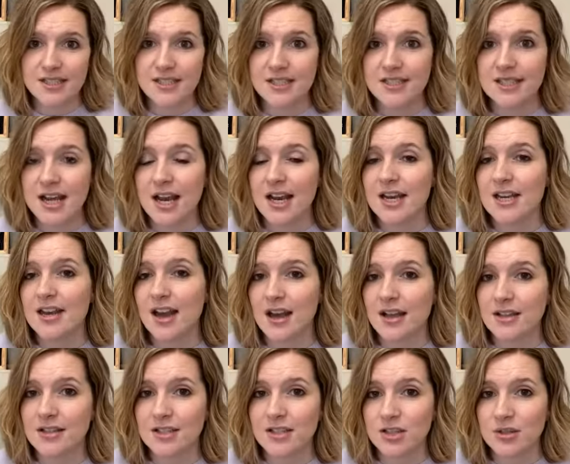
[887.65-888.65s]
decided
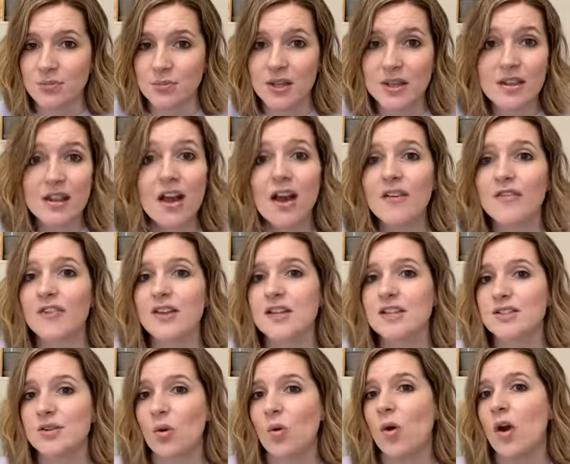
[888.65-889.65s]
not to be in the
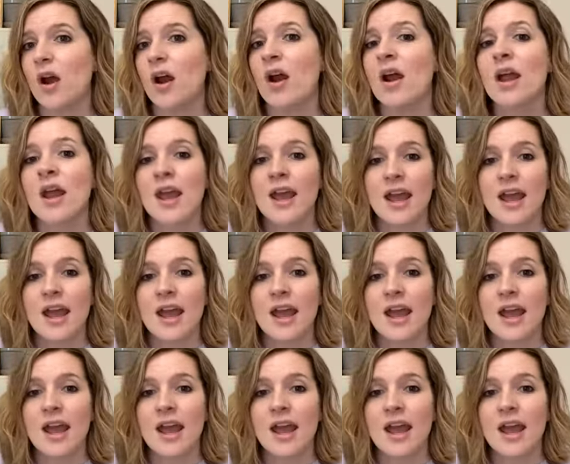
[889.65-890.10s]
office, or